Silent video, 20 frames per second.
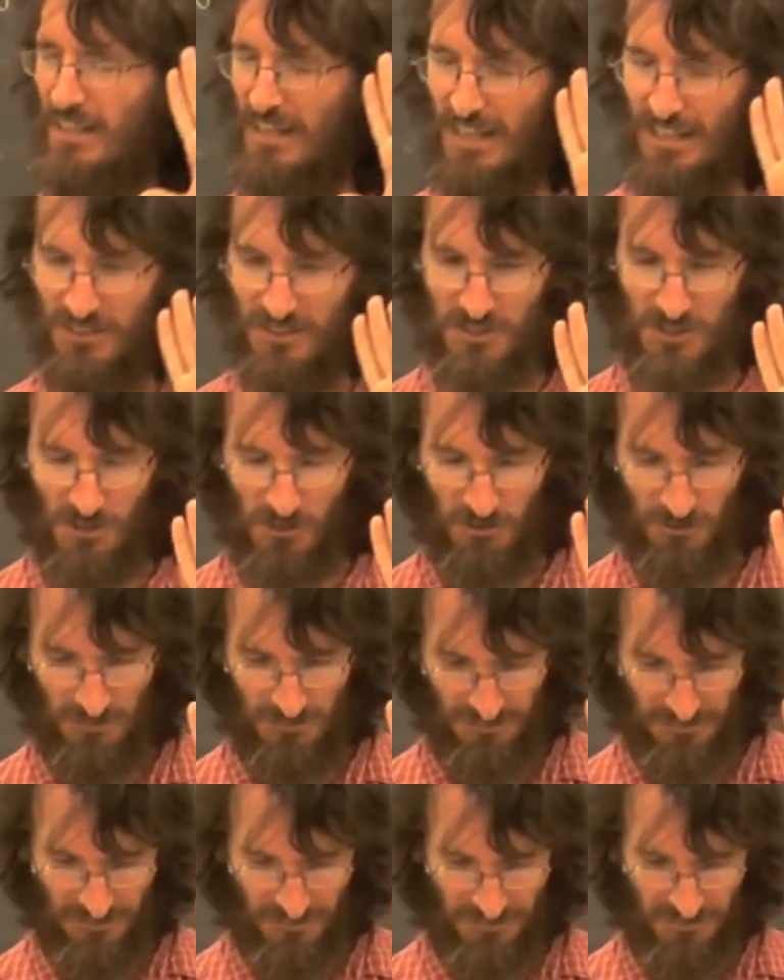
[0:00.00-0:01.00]
And so
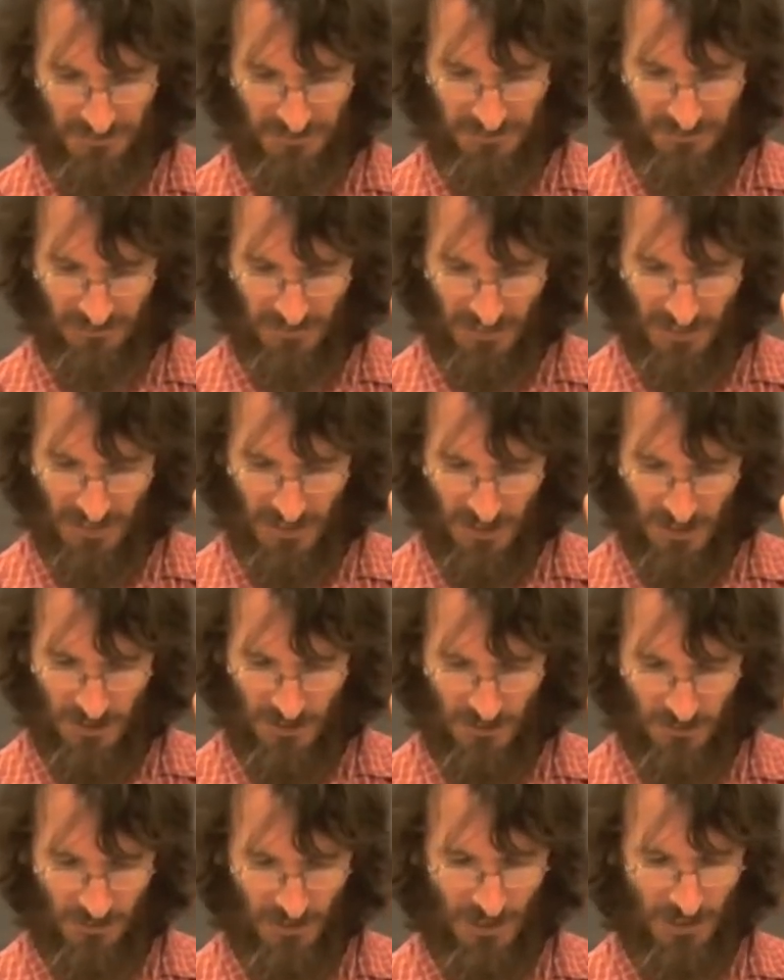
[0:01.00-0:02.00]

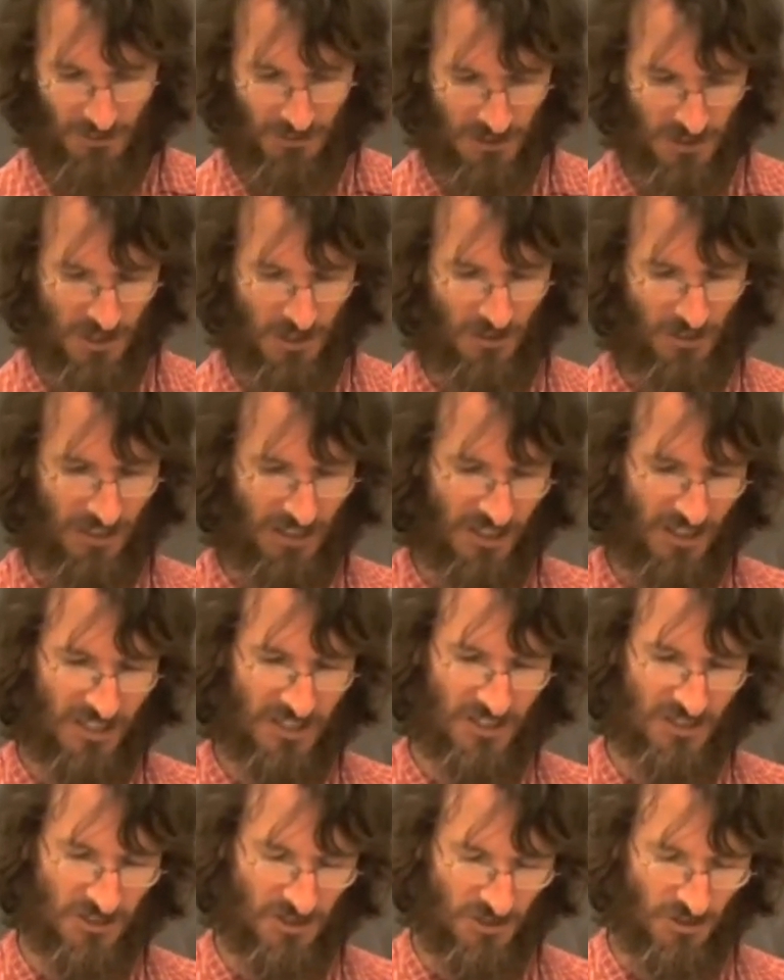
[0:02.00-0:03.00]
really what's going
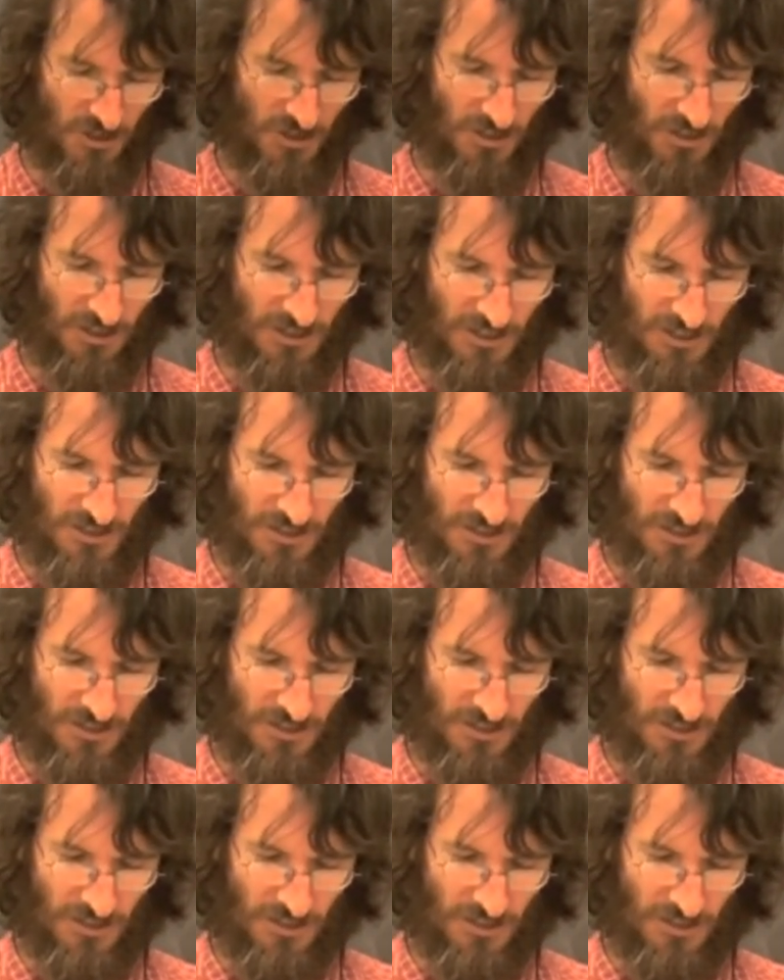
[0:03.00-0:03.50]
on is you're